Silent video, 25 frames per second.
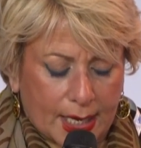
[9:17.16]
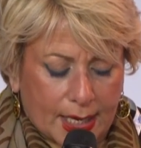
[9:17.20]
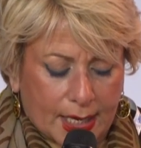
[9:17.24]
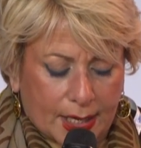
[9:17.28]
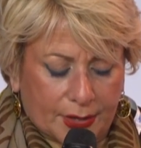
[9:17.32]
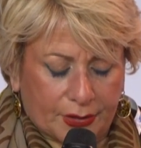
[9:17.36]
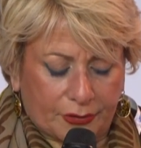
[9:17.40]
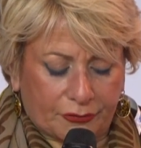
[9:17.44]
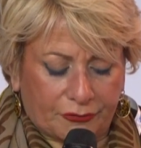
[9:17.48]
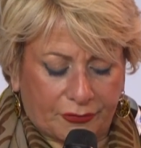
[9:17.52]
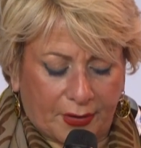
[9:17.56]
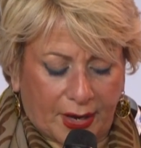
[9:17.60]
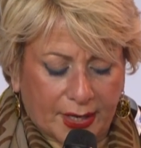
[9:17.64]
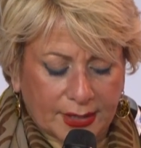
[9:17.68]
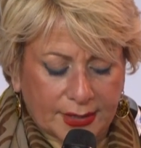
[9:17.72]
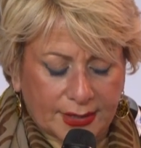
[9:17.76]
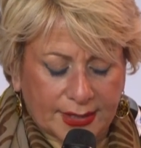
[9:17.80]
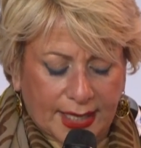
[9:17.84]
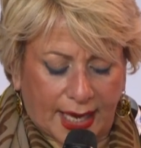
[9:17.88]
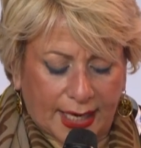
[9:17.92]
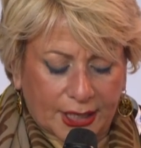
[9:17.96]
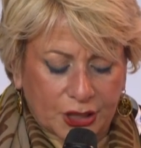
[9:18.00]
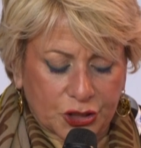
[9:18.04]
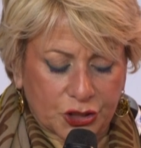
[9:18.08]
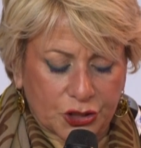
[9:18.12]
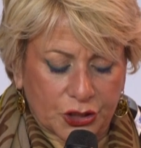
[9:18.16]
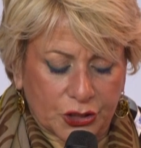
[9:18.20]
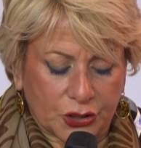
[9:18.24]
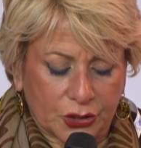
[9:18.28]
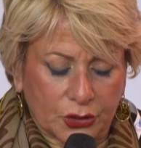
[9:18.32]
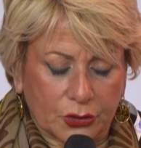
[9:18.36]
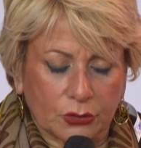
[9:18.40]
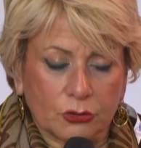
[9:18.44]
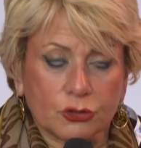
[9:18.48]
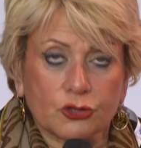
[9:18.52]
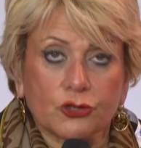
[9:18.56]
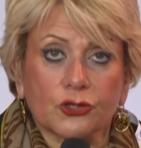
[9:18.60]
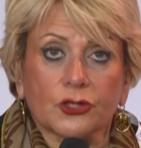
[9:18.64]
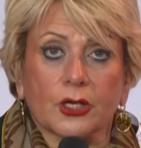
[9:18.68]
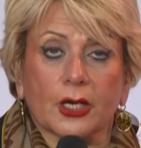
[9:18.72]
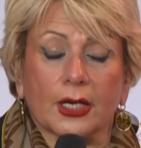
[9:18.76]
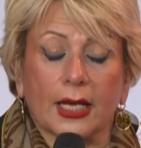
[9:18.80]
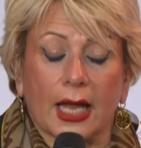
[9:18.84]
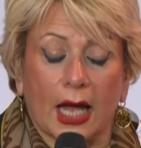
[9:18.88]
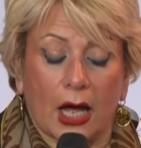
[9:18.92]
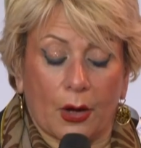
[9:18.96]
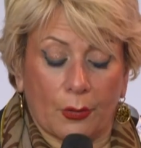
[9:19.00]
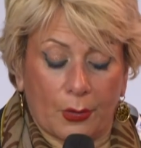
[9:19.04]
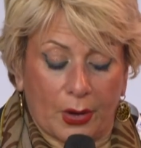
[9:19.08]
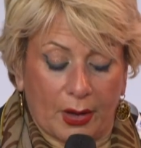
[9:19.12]
The first action should
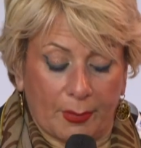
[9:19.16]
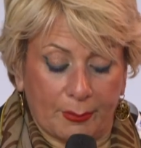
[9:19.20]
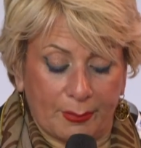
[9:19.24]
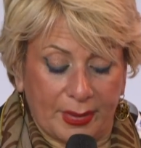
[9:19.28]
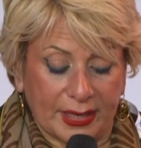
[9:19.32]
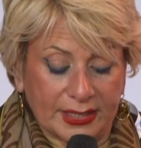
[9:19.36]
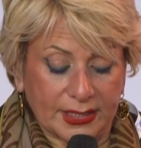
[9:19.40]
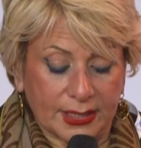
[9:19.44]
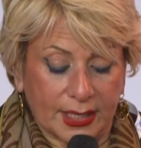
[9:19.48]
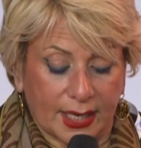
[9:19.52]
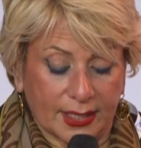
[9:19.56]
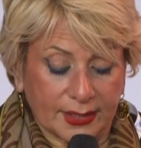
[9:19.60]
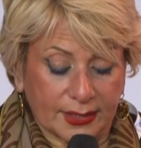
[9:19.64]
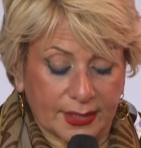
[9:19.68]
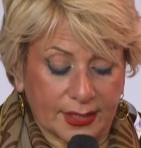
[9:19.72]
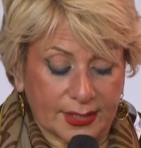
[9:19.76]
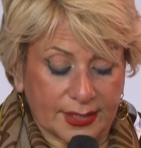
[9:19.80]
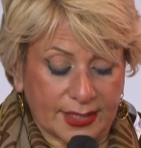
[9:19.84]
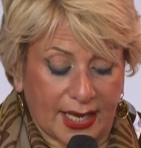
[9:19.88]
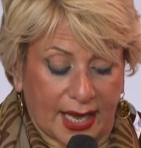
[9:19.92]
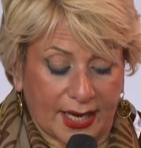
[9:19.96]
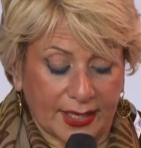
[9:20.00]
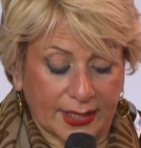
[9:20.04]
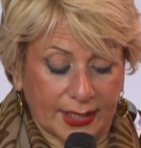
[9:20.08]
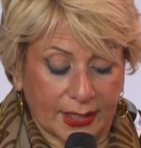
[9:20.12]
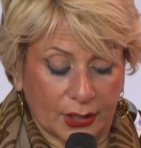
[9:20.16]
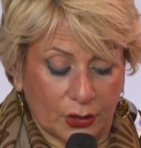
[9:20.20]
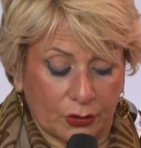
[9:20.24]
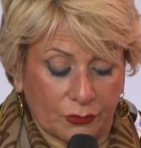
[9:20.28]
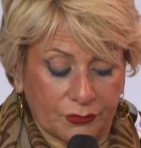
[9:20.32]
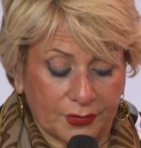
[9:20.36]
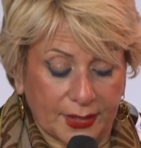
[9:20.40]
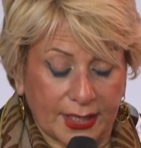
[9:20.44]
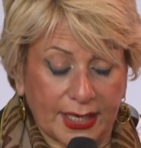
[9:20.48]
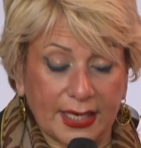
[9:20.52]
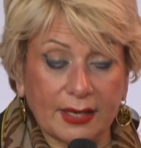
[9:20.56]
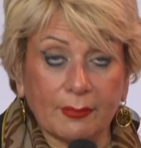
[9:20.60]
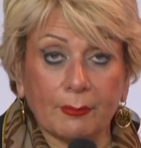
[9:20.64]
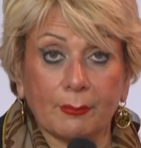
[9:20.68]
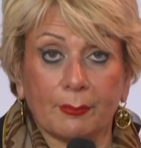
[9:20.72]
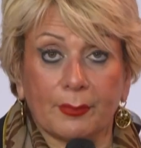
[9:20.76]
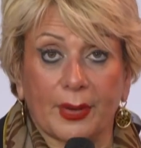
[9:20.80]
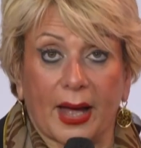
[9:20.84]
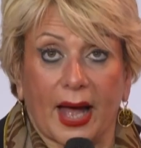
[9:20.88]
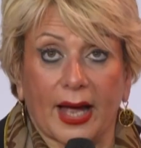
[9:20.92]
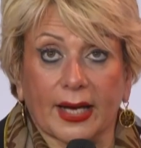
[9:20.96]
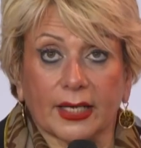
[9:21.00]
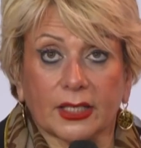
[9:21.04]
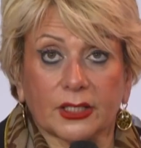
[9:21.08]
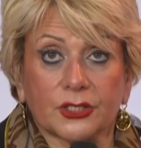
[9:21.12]
allow a better understanding of the
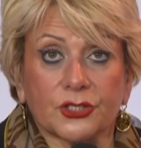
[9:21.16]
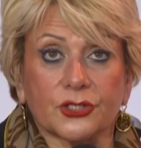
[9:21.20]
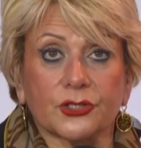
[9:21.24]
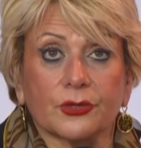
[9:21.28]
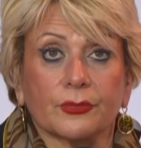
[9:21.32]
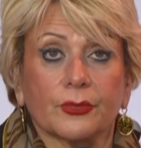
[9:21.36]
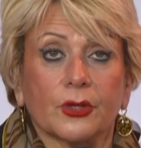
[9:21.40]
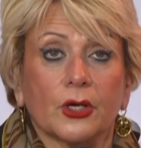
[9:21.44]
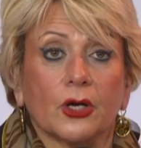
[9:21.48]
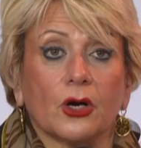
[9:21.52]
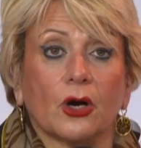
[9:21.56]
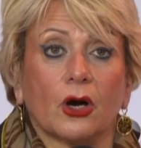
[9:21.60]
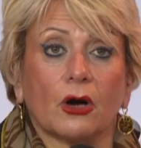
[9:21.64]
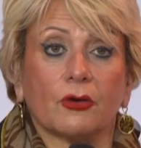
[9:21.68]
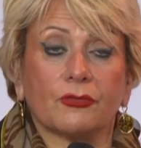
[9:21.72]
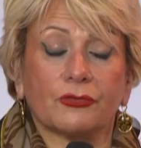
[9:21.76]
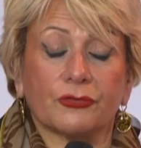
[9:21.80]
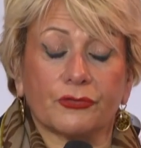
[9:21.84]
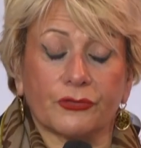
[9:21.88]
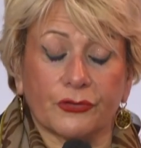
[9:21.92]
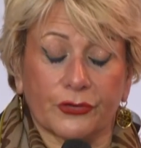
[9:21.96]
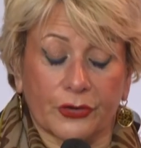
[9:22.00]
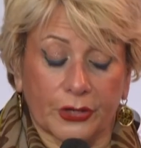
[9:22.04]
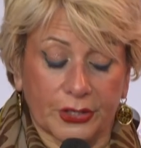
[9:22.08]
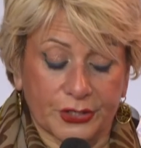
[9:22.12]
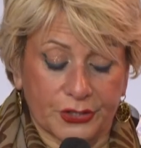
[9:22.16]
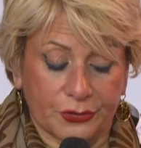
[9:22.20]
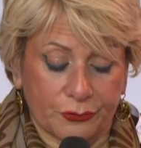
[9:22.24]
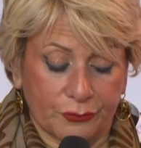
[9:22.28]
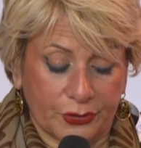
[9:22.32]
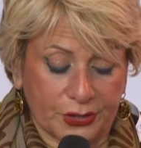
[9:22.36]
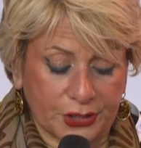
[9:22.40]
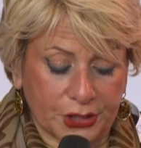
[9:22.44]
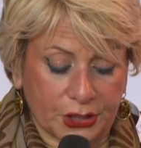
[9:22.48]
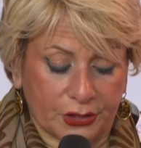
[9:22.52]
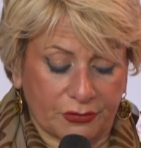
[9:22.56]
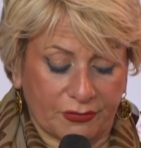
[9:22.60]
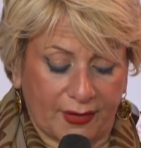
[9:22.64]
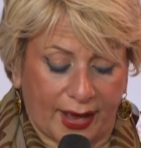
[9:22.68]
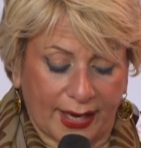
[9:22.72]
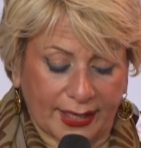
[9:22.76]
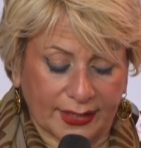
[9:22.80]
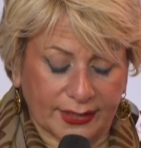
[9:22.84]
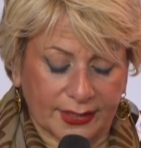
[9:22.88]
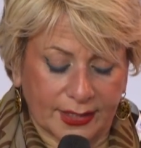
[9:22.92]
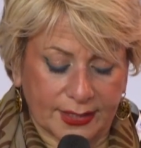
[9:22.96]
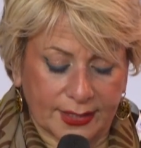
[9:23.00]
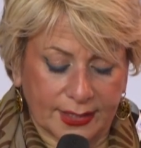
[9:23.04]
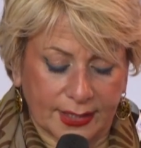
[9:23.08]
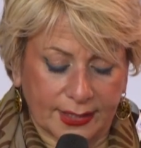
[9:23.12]
impact of risk
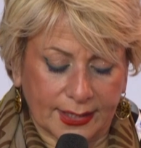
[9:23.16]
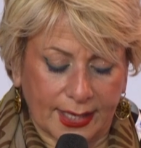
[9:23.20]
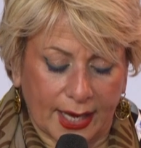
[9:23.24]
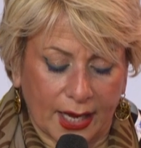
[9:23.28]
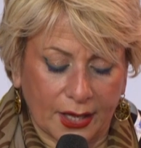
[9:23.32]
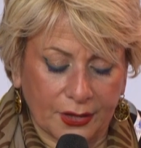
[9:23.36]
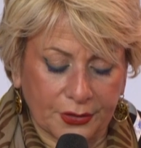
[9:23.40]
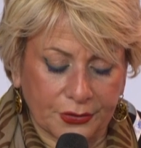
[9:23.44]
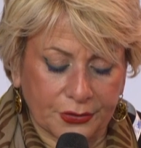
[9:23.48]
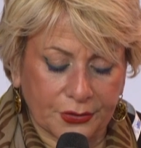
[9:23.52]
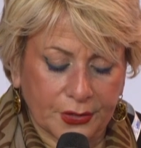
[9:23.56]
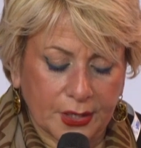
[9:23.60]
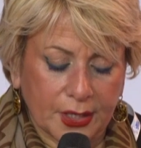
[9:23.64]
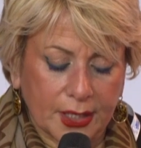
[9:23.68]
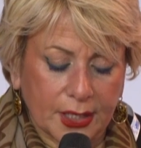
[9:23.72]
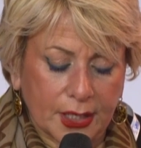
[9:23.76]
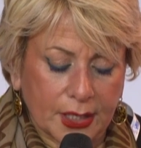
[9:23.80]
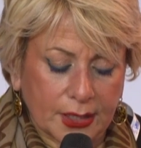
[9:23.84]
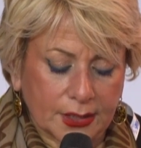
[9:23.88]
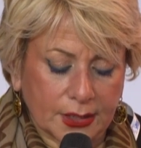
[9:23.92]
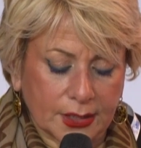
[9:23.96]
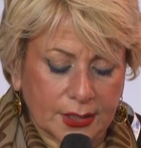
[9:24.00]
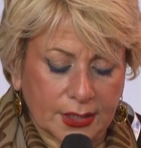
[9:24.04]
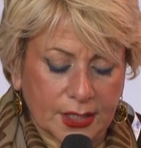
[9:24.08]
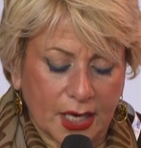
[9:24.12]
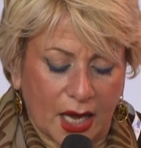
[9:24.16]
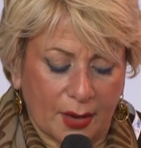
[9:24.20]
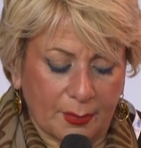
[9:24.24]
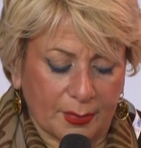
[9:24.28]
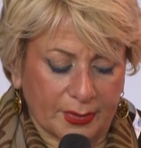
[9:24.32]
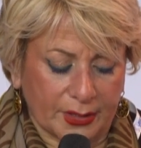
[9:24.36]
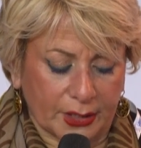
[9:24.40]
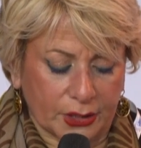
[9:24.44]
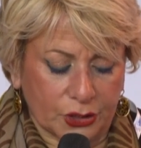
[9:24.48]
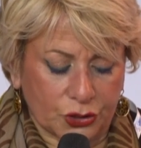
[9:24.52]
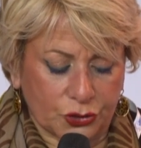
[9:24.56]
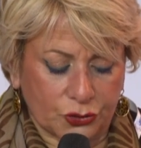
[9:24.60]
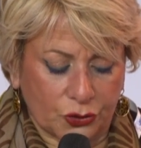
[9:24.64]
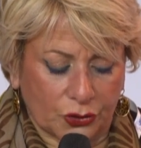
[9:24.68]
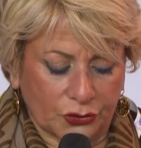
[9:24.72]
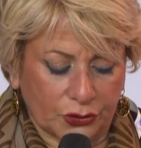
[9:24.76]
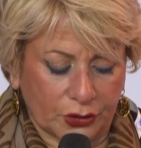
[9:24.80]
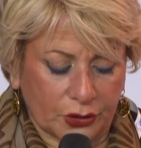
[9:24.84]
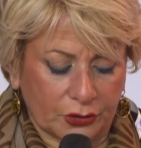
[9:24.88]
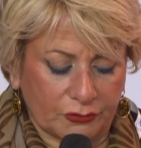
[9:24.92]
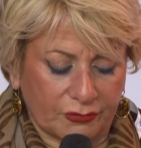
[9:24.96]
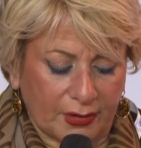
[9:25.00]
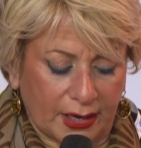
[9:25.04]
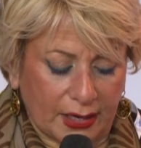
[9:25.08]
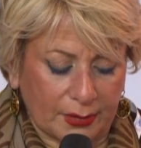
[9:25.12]
factors and health determinants on the
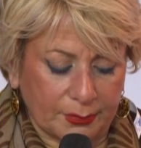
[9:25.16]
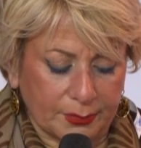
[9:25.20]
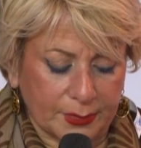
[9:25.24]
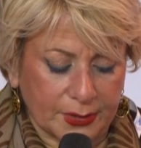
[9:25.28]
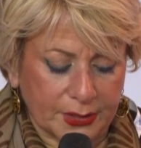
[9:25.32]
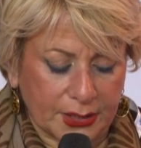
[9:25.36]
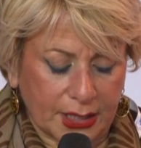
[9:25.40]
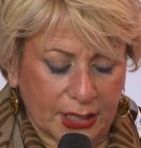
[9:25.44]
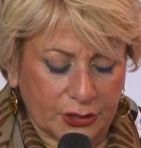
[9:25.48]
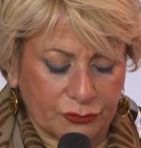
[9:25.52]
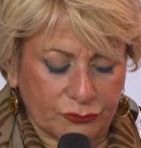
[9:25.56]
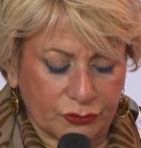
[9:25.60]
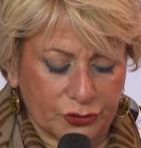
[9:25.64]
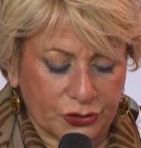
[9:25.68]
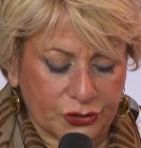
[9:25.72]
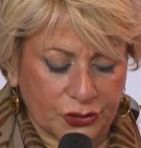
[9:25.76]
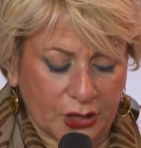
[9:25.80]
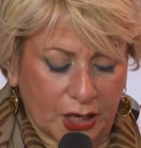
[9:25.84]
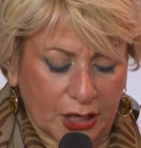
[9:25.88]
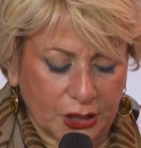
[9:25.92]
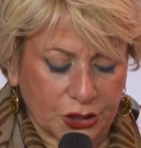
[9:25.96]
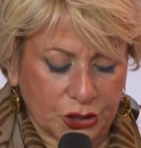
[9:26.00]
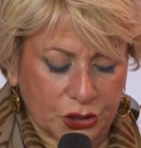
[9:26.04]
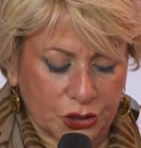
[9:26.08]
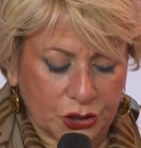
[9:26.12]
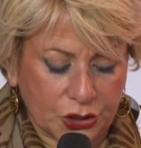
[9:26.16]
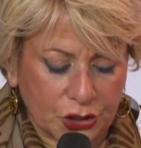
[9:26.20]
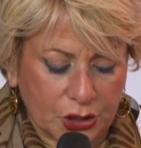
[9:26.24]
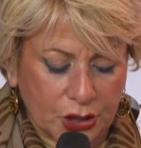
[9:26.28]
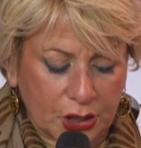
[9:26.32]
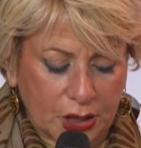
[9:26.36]
development and research